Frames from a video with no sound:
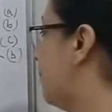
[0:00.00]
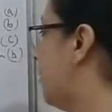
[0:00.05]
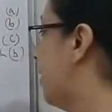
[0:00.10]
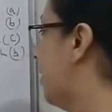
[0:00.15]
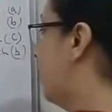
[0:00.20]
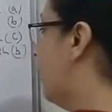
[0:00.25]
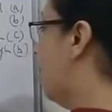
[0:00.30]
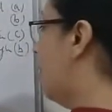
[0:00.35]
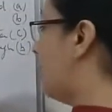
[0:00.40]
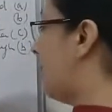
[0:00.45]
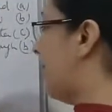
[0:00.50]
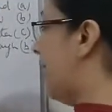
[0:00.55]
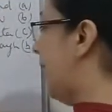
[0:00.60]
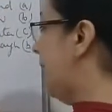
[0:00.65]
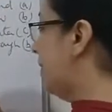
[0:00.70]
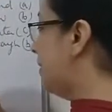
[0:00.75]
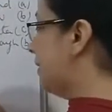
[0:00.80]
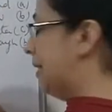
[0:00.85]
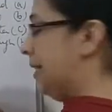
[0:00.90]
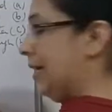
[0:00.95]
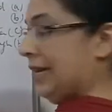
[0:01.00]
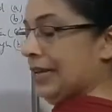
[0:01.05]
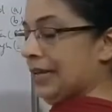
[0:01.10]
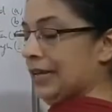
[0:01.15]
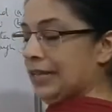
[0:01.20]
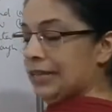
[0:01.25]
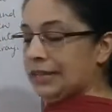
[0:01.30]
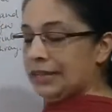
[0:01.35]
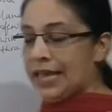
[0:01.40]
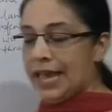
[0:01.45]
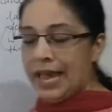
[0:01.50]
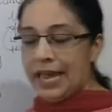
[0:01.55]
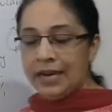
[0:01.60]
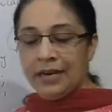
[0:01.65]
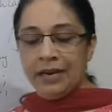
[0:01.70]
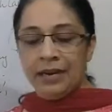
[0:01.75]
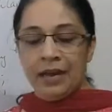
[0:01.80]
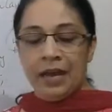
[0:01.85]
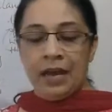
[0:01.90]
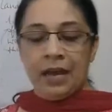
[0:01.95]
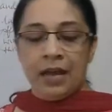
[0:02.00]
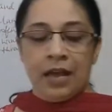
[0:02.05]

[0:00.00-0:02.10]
Alright. Then